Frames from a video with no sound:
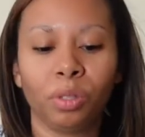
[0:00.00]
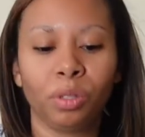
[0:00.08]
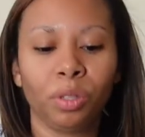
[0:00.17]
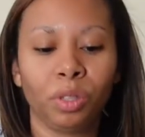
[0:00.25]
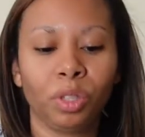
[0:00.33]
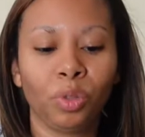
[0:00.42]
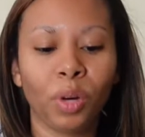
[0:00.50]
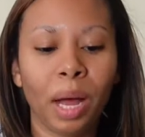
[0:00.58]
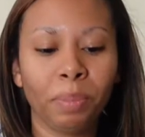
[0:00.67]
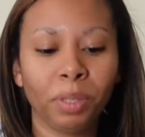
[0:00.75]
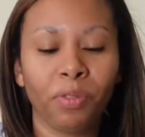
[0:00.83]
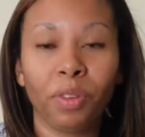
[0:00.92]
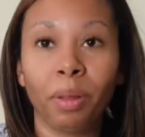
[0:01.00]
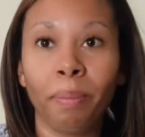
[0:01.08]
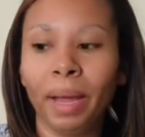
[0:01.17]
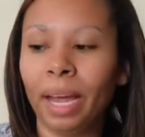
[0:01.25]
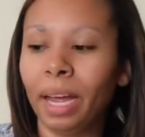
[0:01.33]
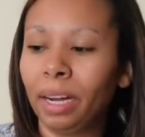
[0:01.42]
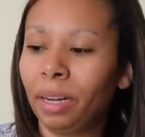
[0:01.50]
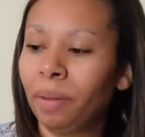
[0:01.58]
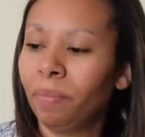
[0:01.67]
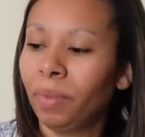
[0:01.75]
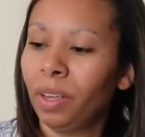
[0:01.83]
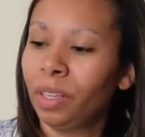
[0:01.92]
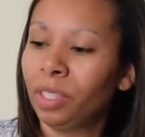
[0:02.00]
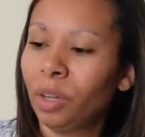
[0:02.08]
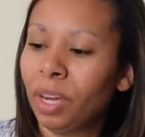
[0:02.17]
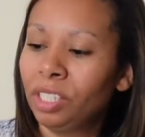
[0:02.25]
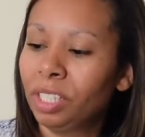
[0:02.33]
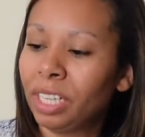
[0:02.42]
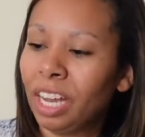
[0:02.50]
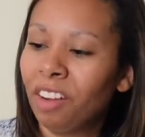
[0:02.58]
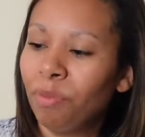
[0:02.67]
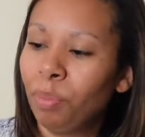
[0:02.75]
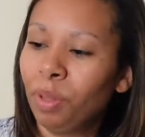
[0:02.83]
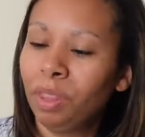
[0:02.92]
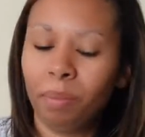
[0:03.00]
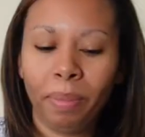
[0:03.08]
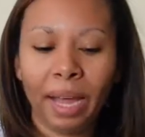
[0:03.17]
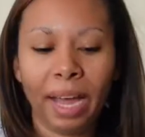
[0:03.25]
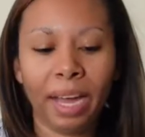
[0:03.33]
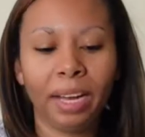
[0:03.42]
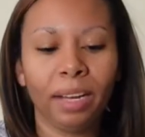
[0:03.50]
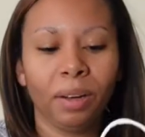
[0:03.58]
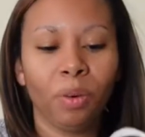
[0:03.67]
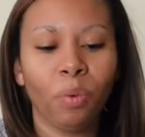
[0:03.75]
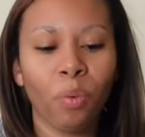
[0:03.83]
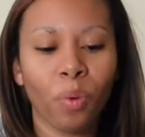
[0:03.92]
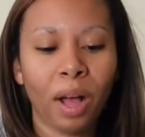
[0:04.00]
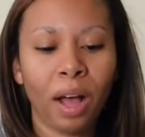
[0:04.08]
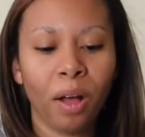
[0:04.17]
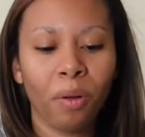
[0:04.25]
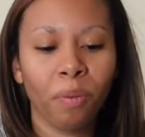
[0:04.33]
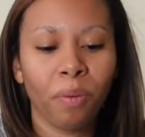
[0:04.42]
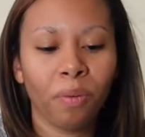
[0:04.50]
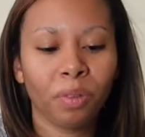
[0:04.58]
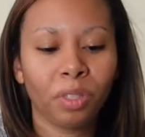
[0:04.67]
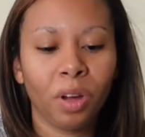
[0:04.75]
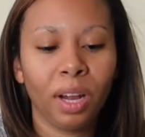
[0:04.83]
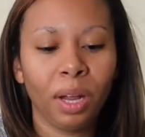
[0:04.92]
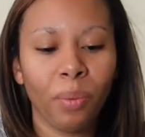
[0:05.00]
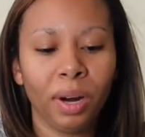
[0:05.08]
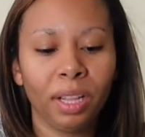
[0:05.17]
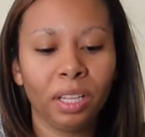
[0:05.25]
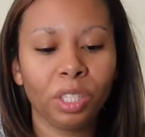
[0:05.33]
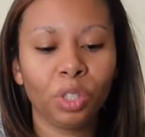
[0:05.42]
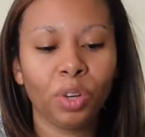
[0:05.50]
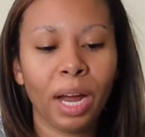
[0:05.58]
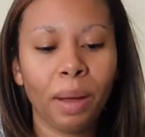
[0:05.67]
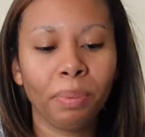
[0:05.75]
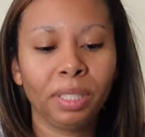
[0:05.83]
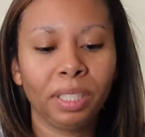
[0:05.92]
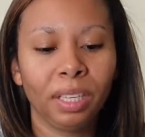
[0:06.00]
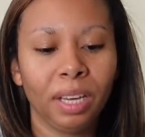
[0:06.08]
straps for the bag. So I just kind of put the bag how tall I wanted the straps,